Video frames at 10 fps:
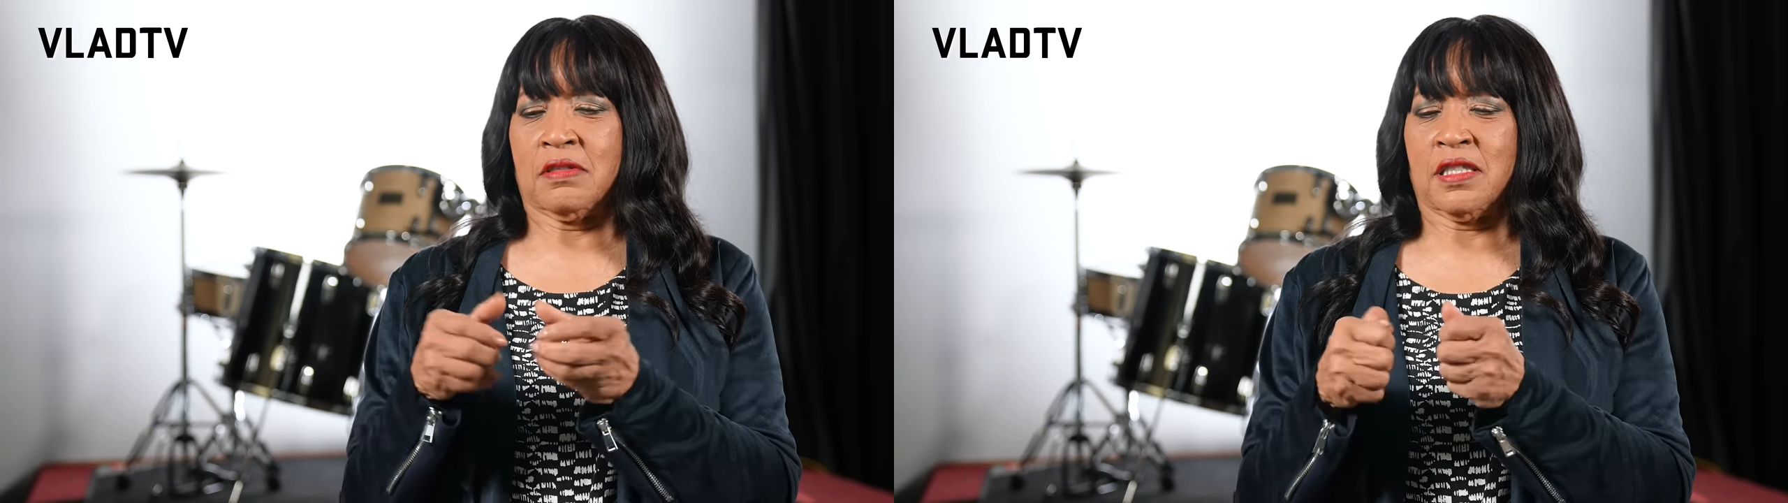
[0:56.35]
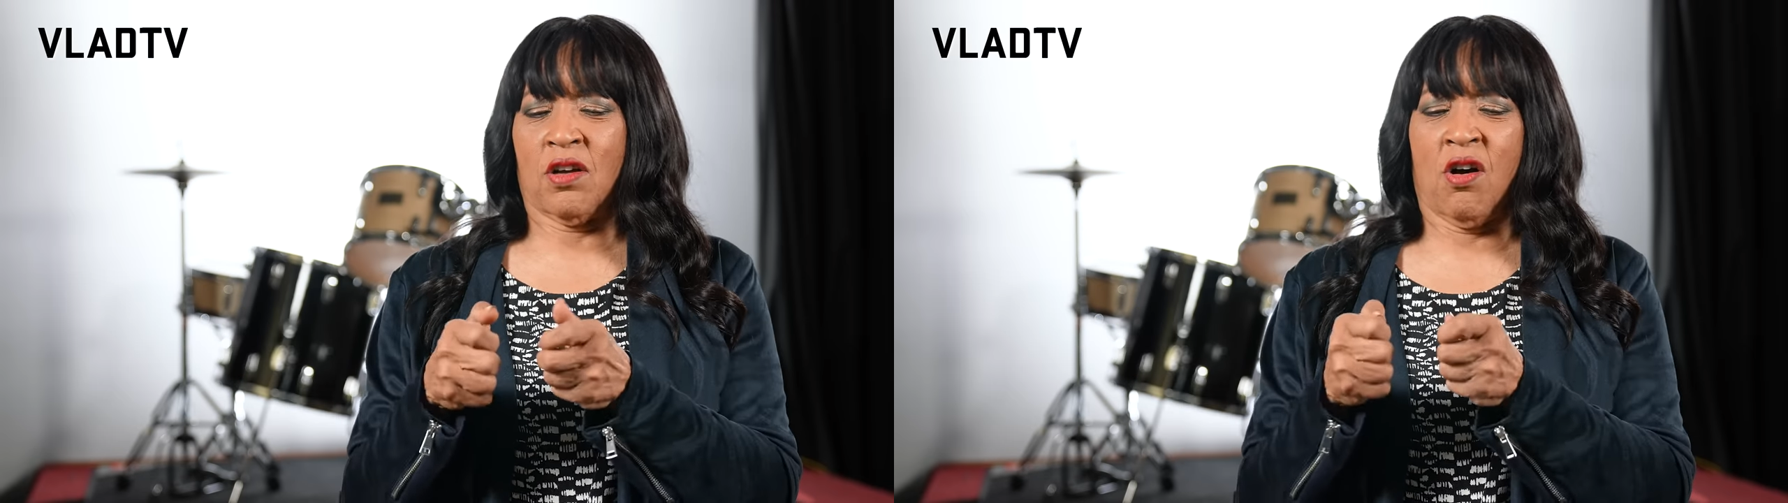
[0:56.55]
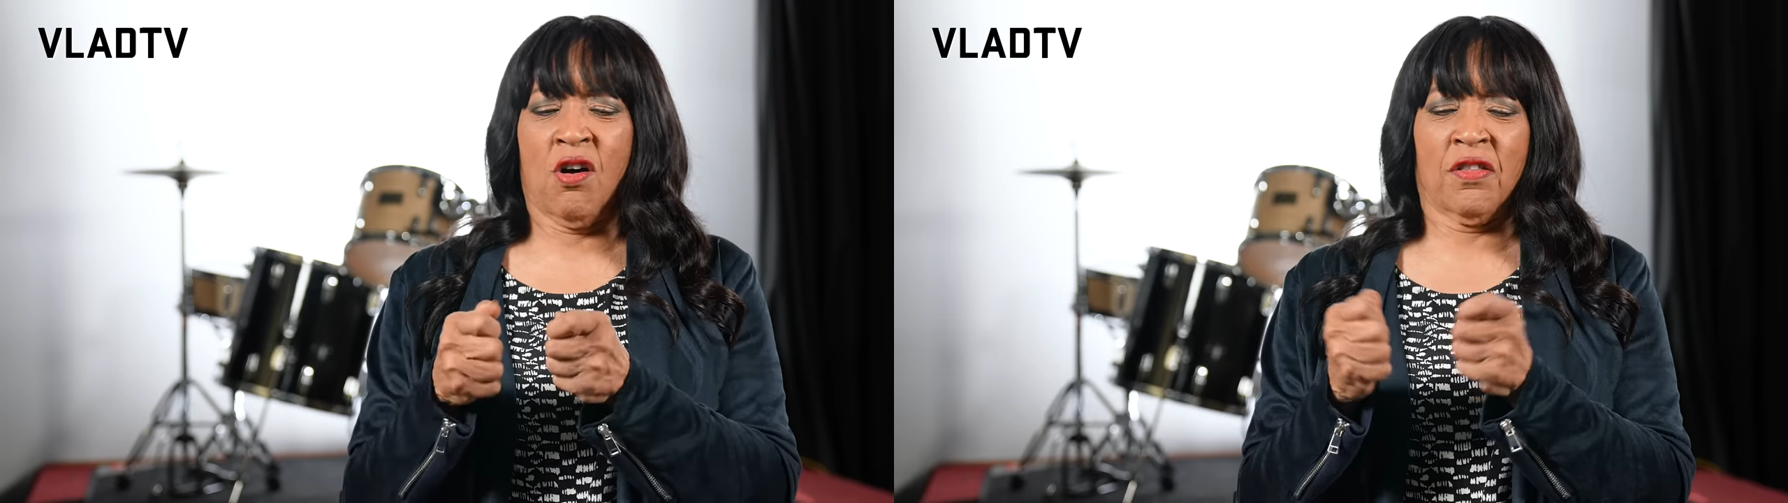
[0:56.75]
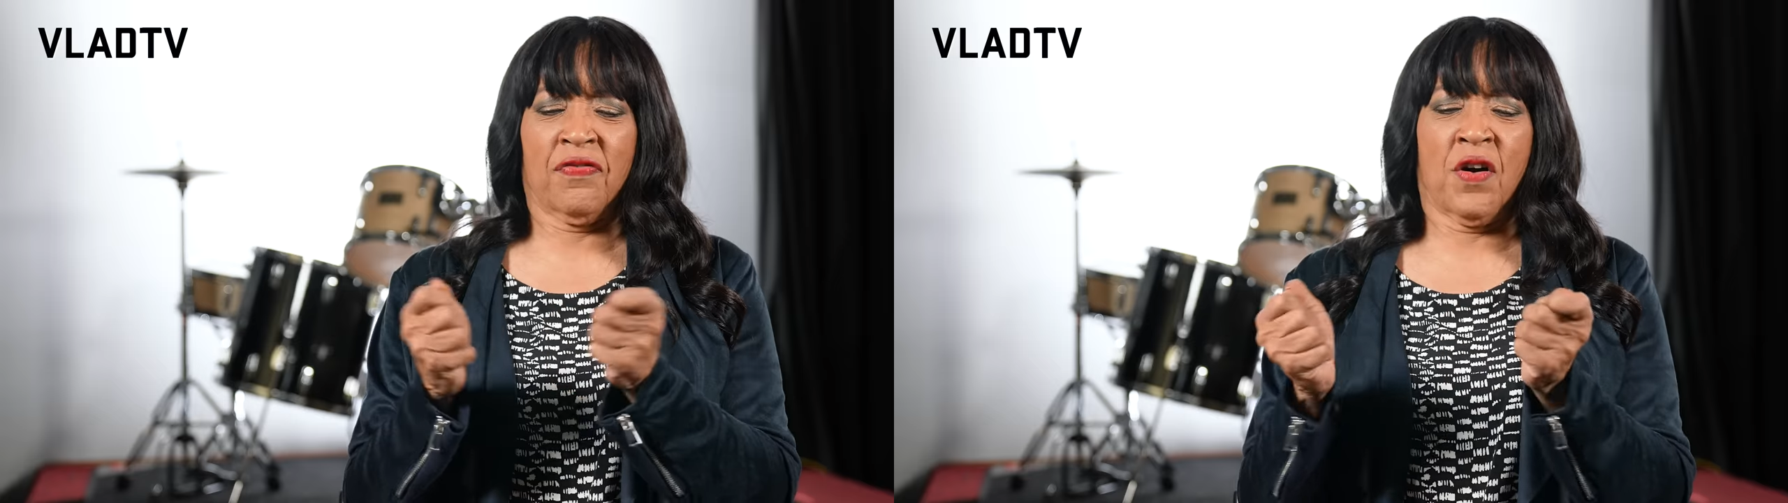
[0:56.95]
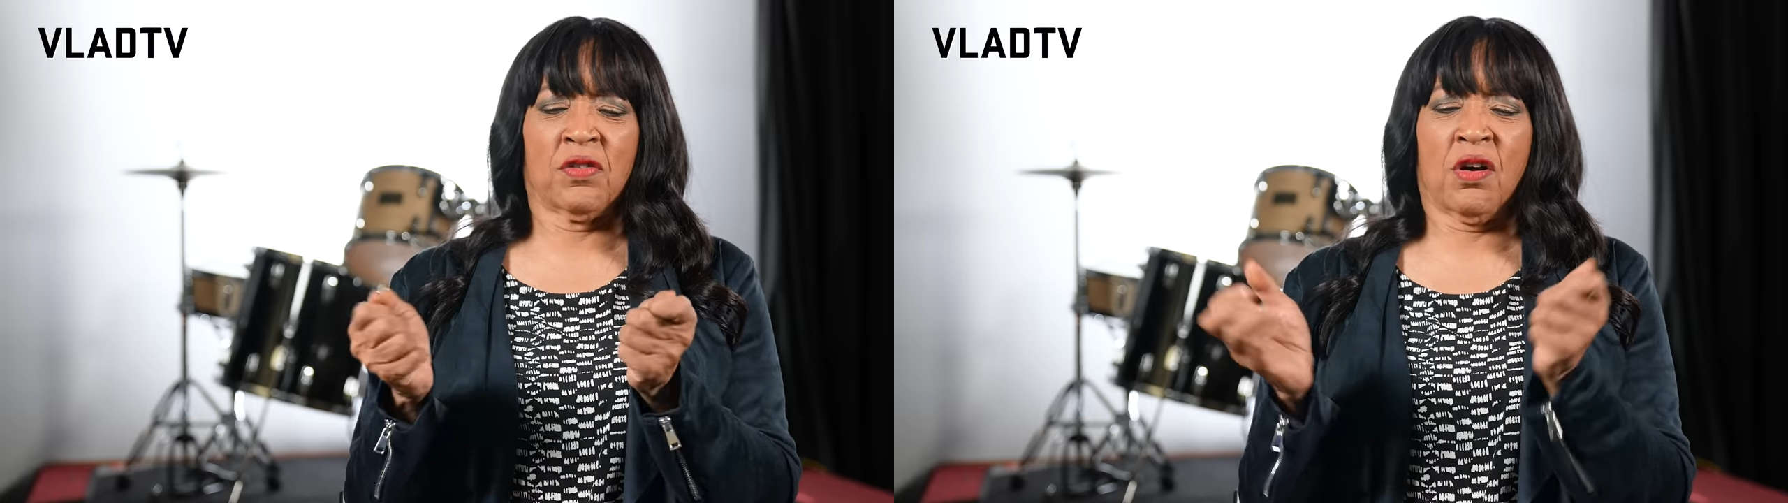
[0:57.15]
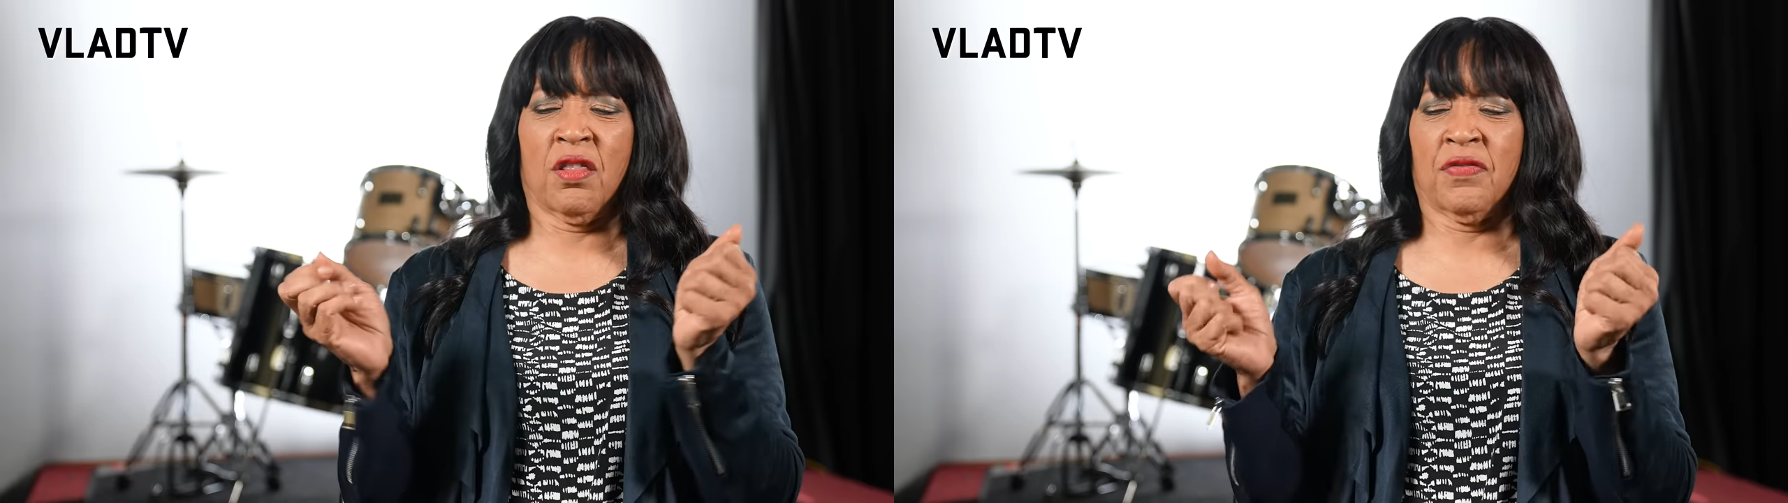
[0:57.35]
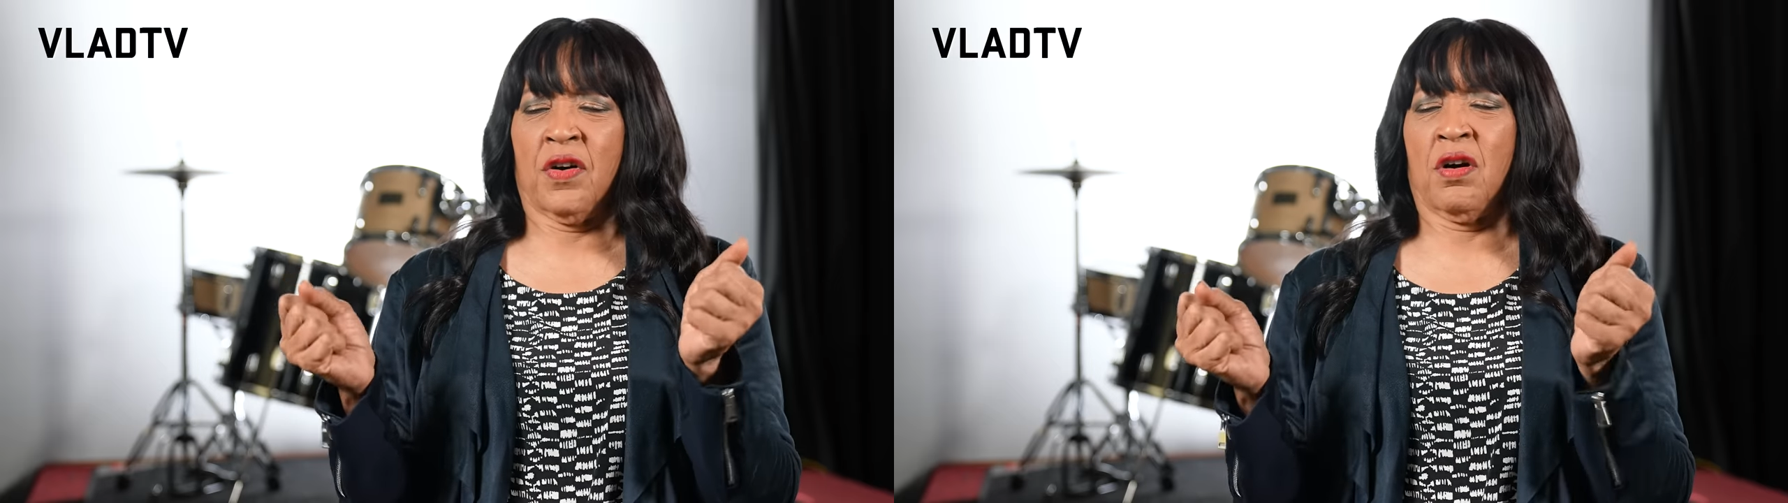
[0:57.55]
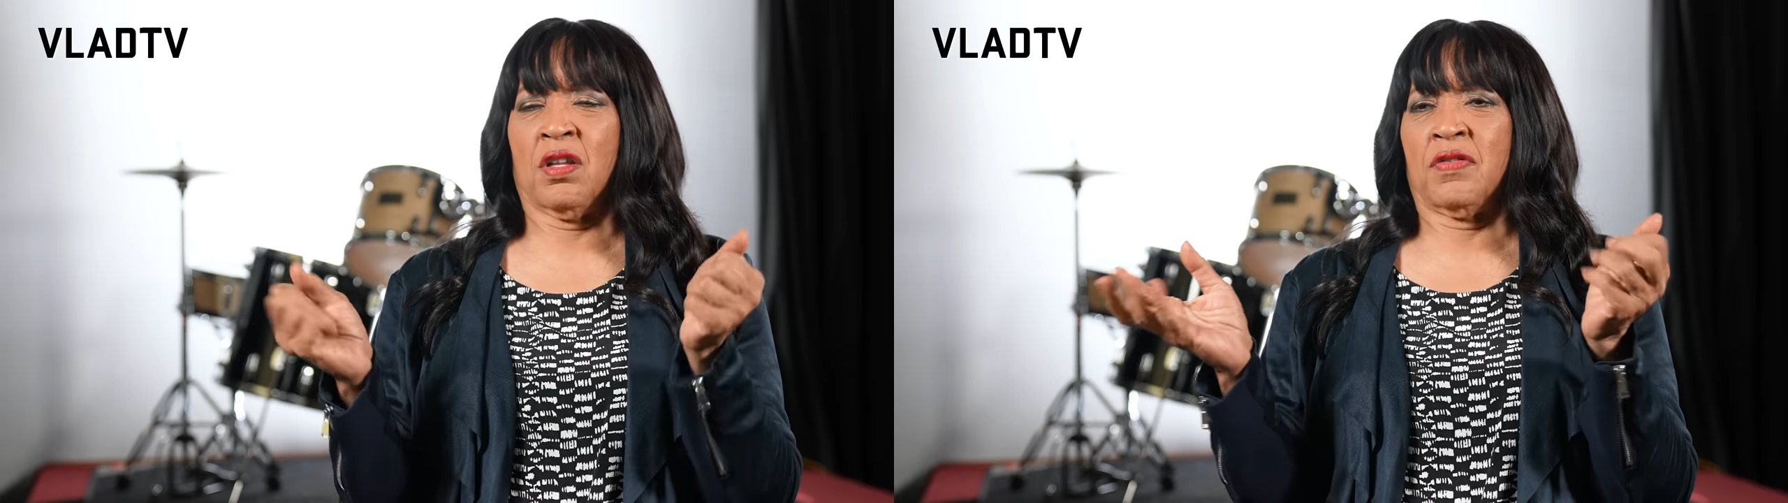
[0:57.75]
just on the phone on the
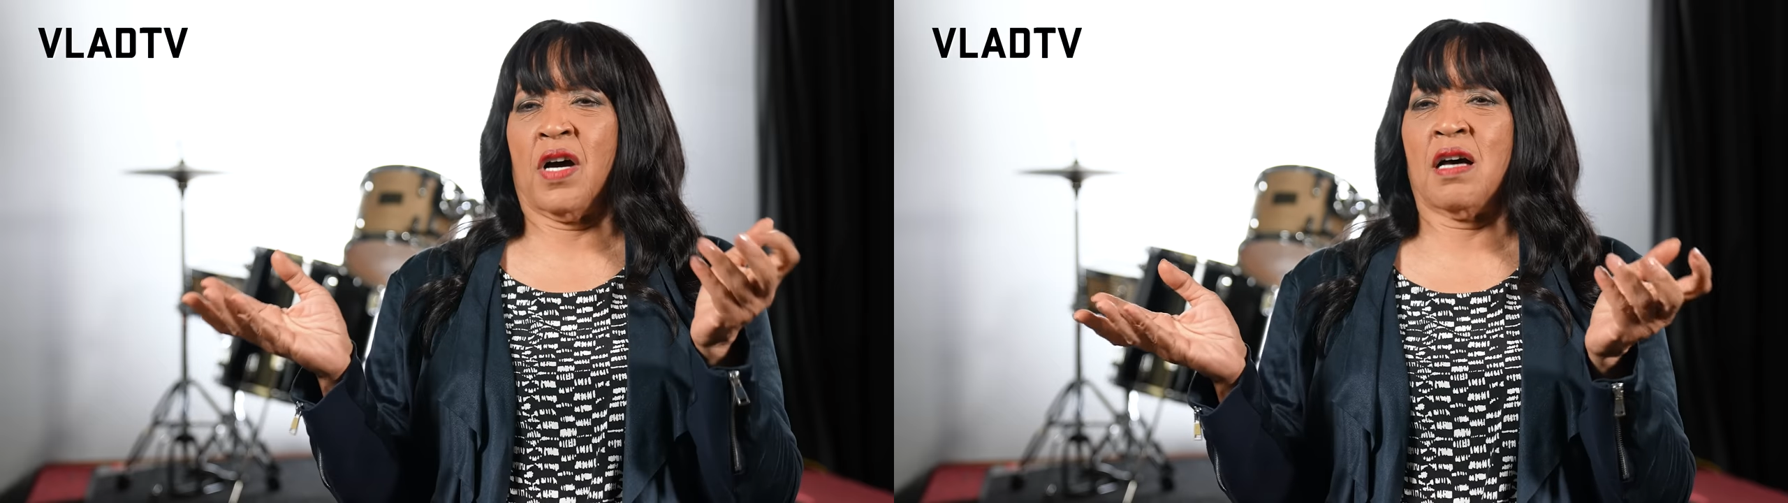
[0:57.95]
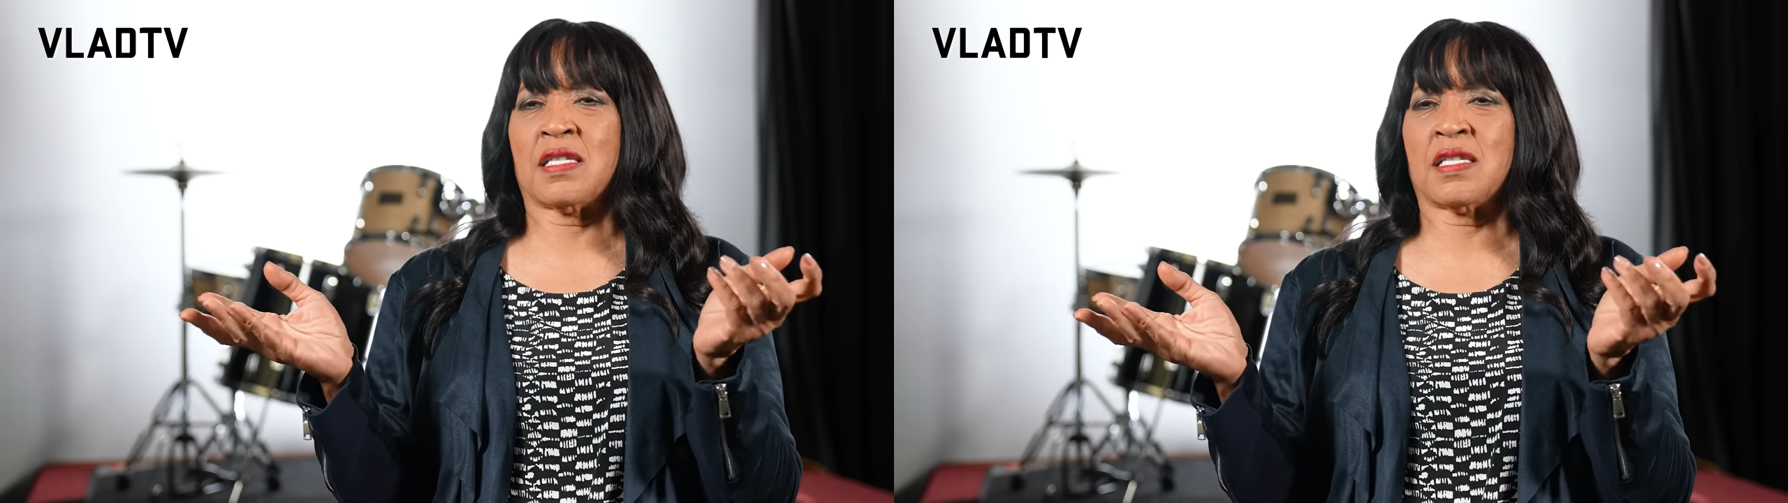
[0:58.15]
phone on the phone